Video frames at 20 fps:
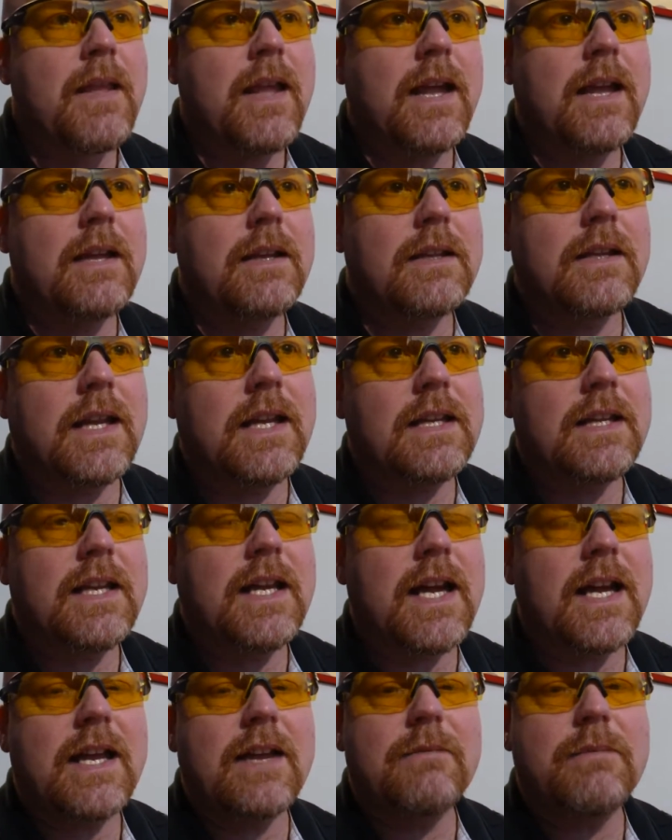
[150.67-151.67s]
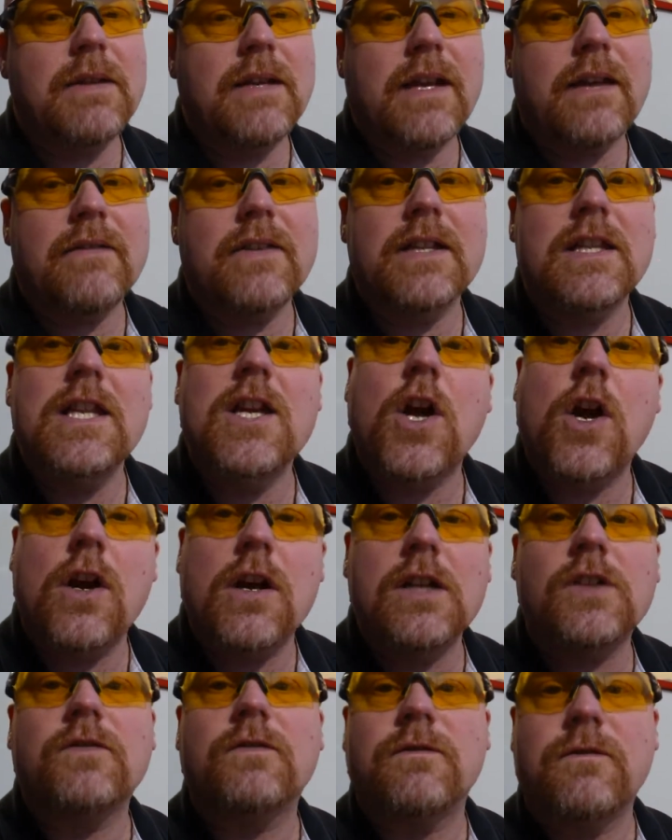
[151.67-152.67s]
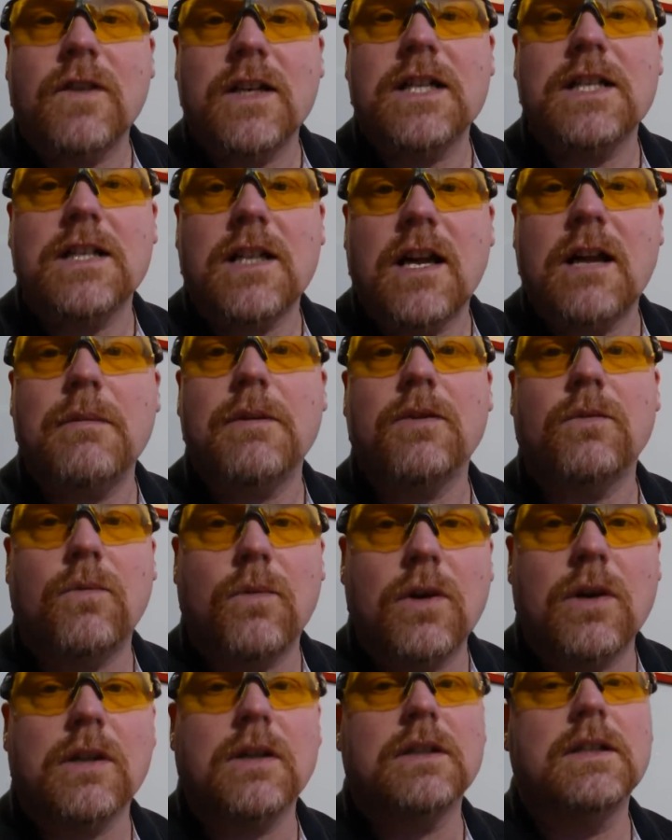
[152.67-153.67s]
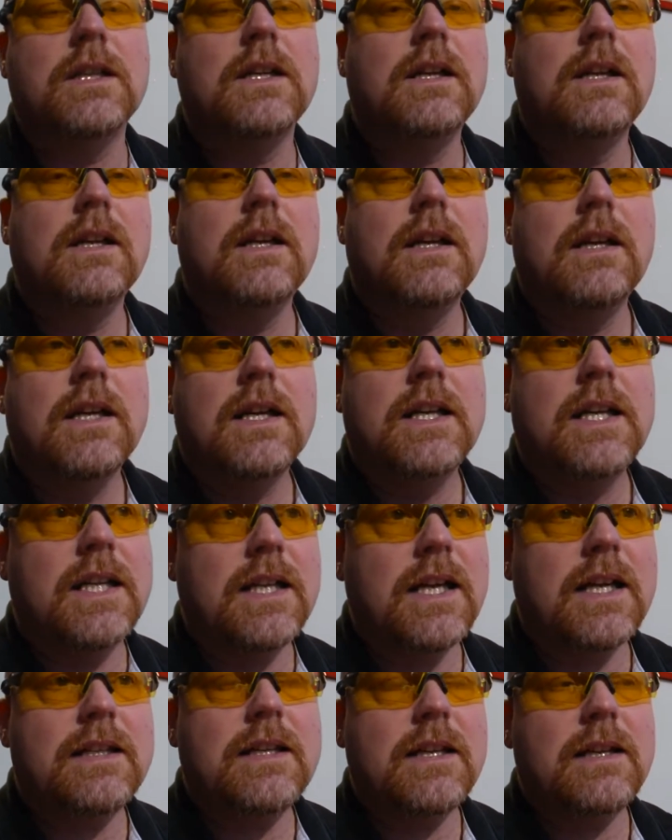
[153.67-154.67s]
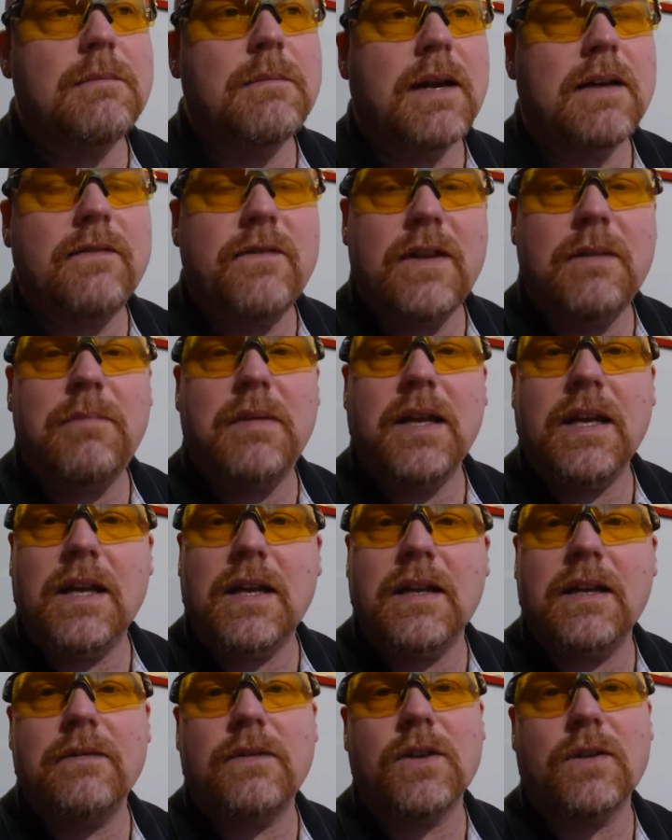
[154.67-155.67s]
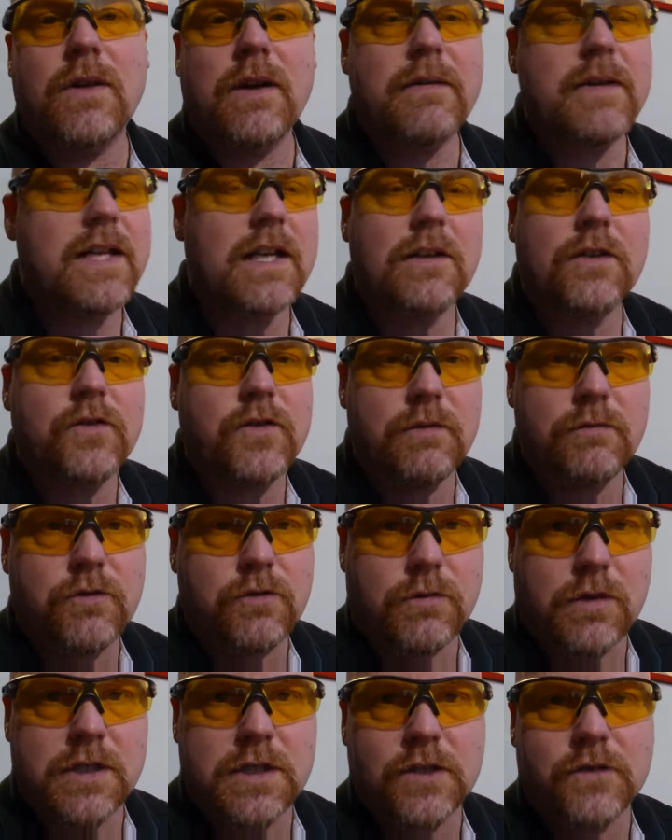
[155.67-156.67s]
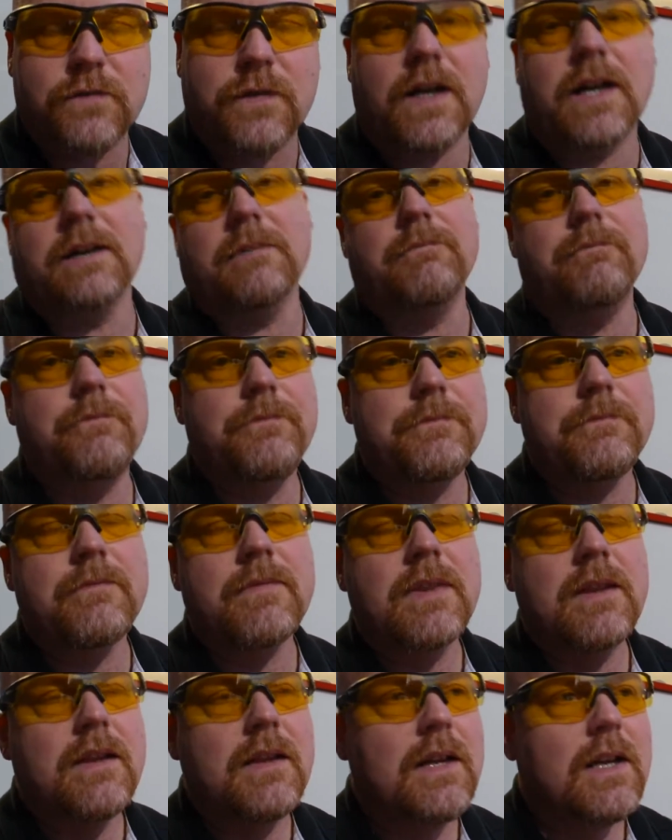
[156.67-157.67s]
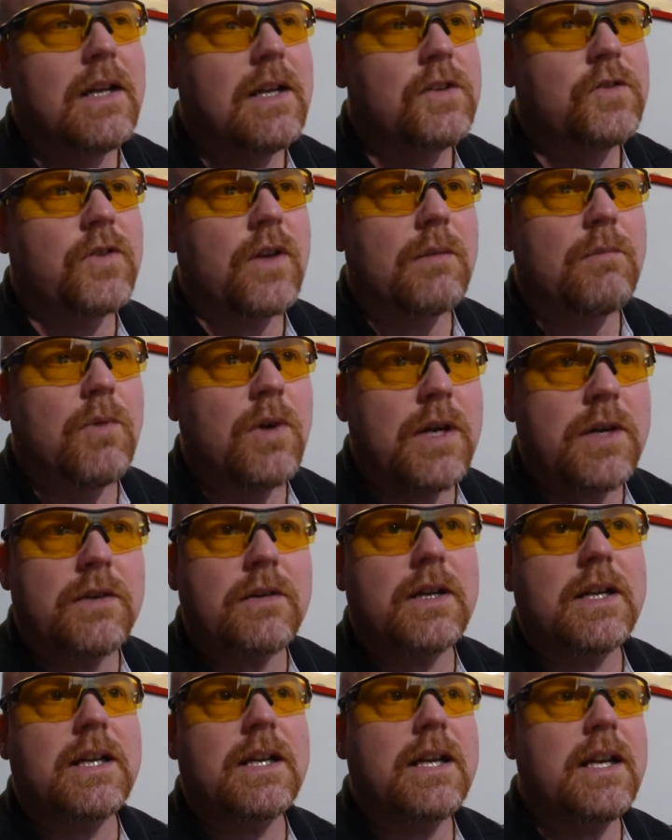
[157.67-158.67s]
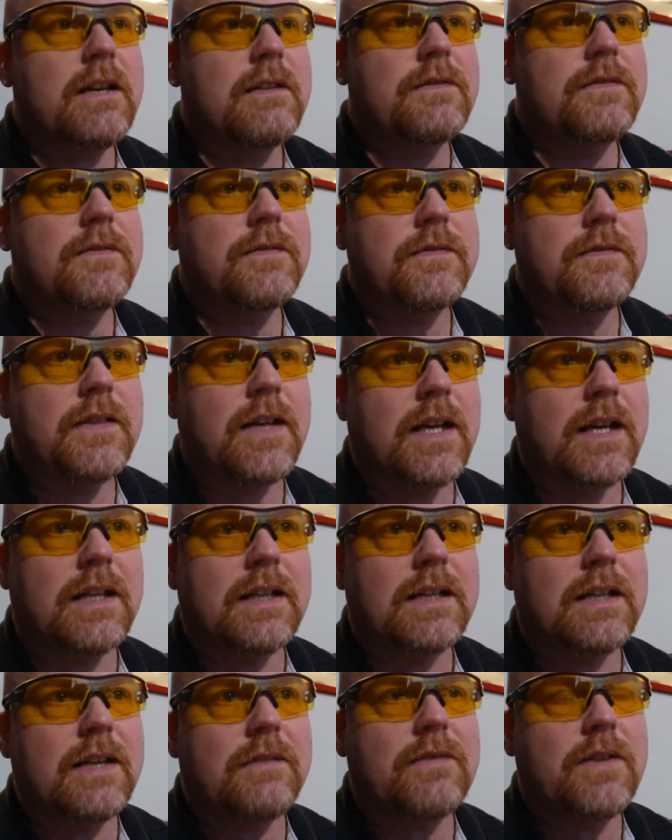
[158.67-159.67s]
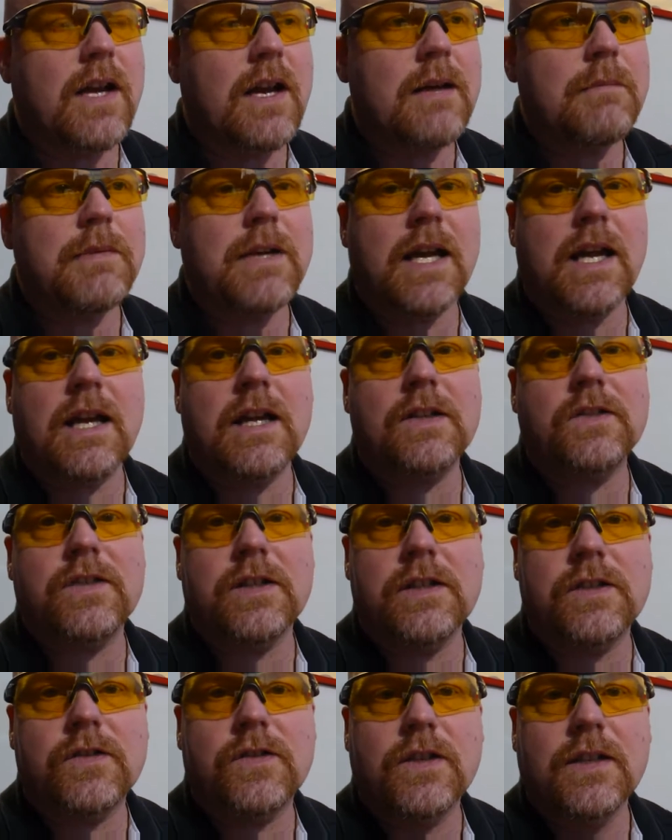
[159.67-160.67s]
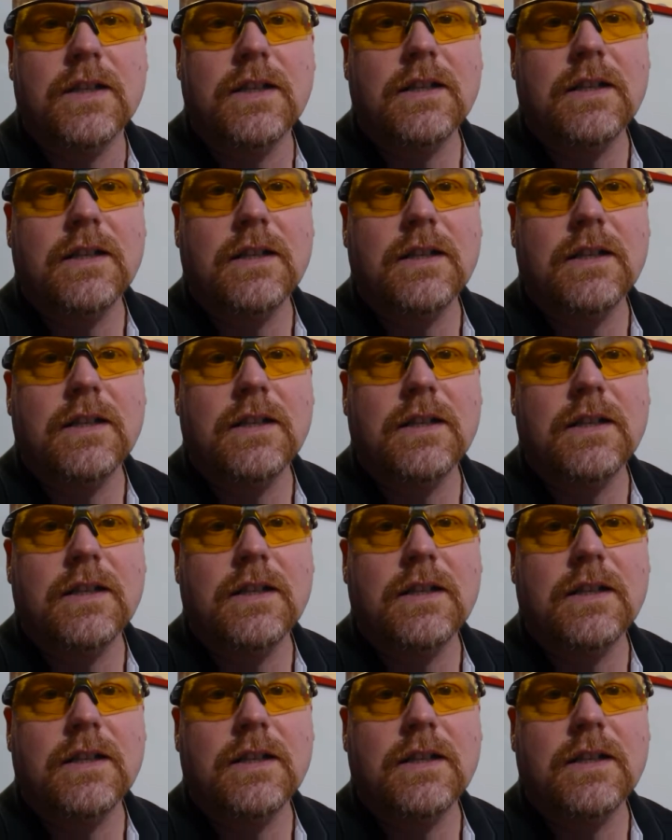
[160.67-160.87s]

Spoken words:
and lately I have been having the hardest friggin' time in the world connecting my VPN, even though everything else seems to work just fine. So I'm wondering if Comcast is